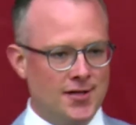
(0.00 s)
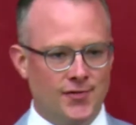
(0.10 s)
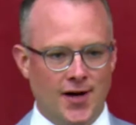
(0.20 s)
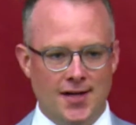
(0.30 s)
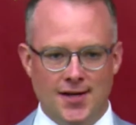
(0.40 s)

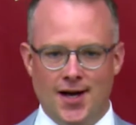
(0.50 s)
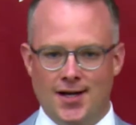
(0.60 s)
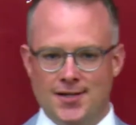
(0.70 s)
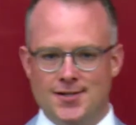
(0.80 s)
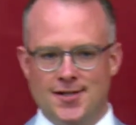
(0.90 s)
divide the
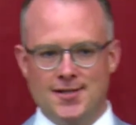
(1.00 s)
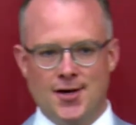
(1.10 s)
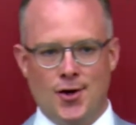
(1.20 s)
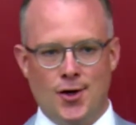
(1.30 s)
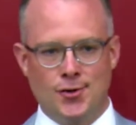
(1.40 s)
audience. That's how
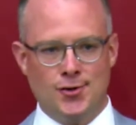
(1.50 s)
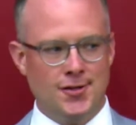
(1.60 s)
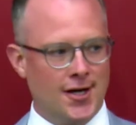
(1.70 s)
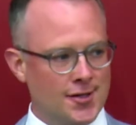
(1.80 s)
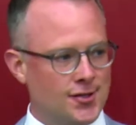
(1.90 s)
all good
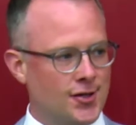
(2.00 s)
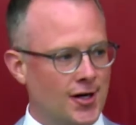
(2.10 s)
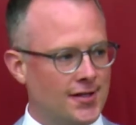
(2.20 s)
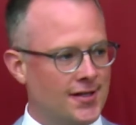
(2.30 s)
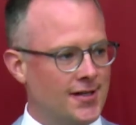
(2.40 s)
talks start.